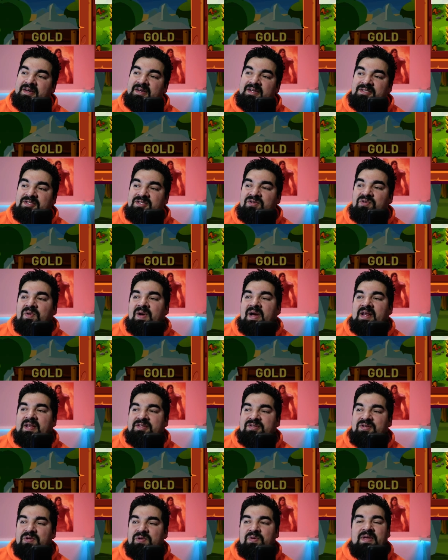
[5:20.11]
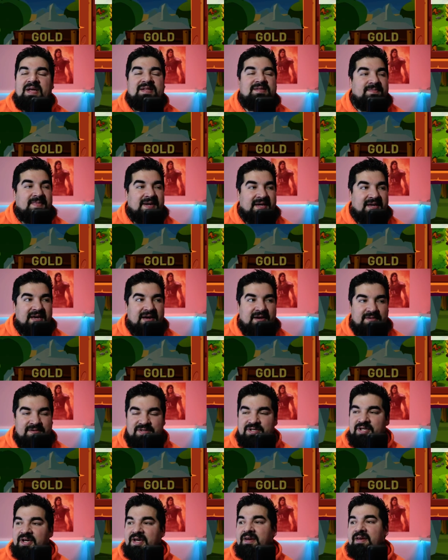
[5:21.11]
It's 2 out of 2. That's my cow
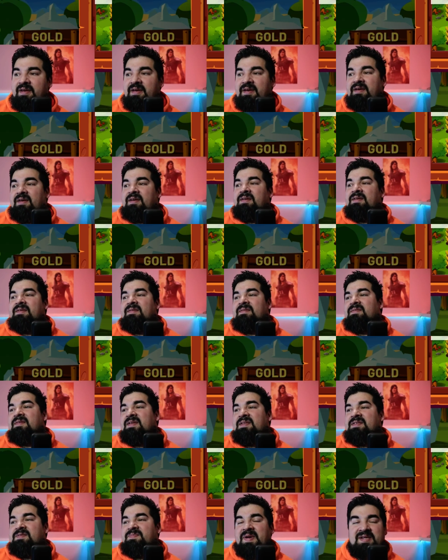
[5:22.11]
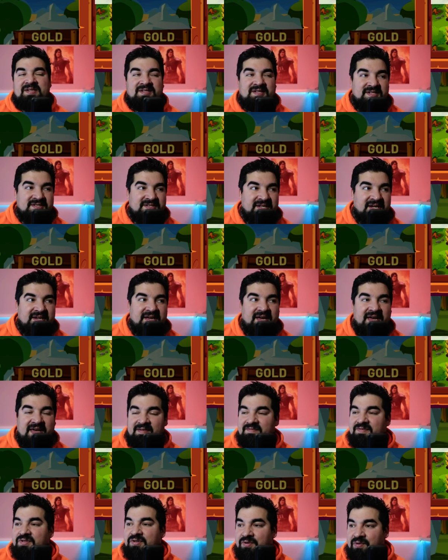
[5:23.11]
shed. That's basically saying I
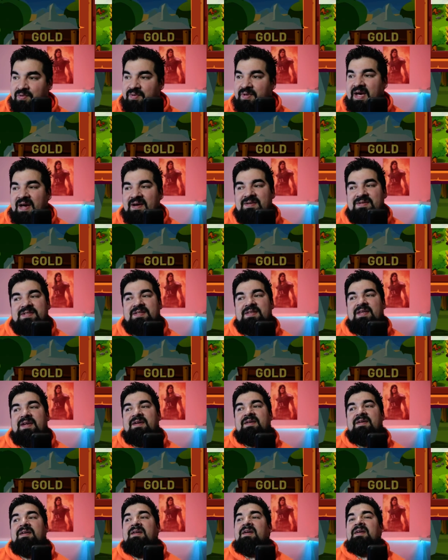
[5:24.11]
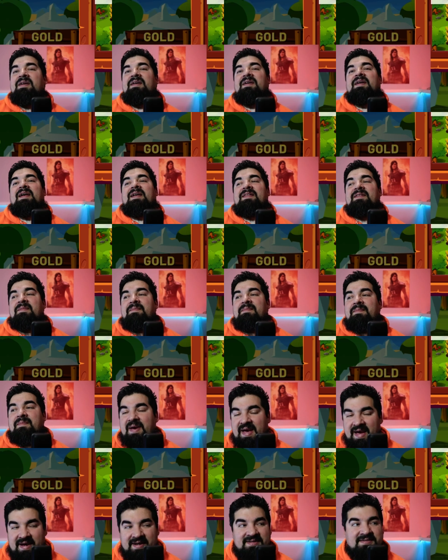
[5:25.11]
have 2 cows in there, and the
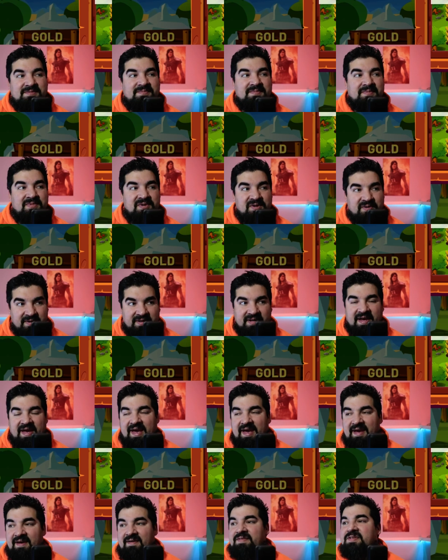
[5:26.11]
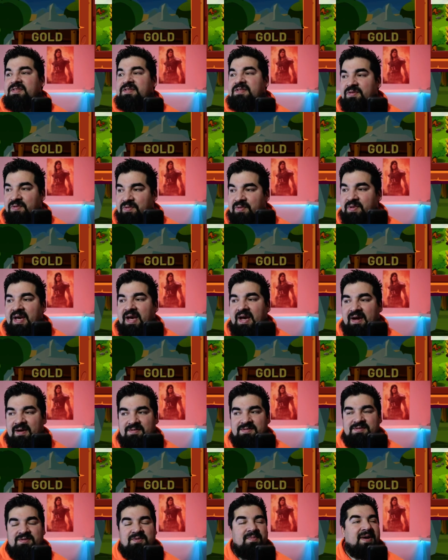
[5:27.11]
maximum you can have is 2
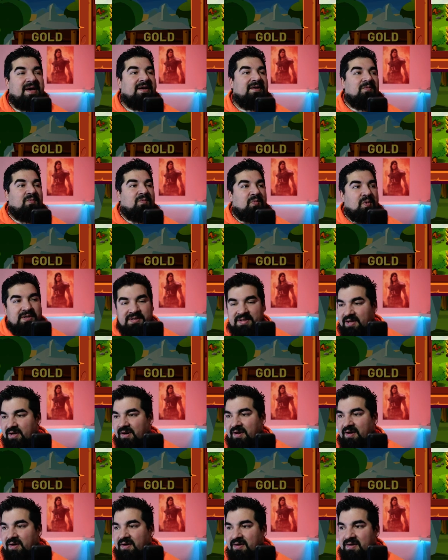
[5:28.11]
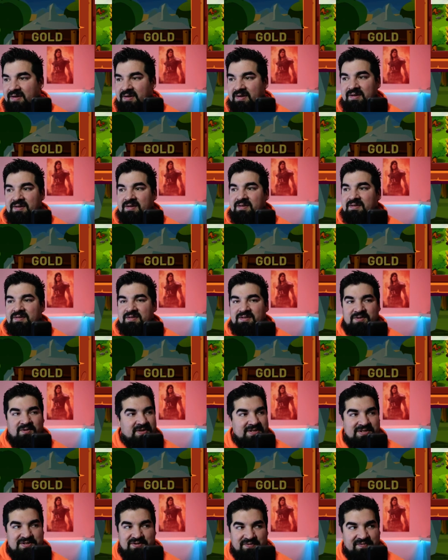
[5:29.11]
cows, no matter what they are.
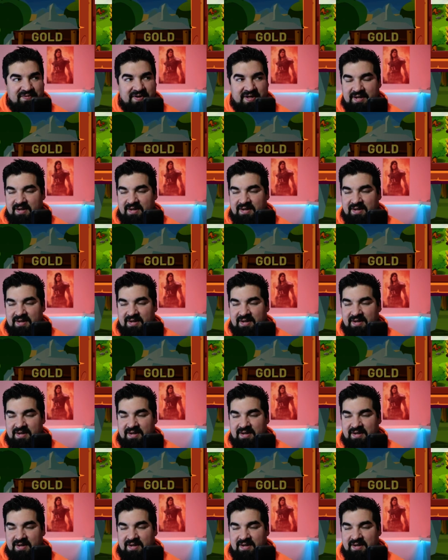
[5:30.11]
Only 2 fit.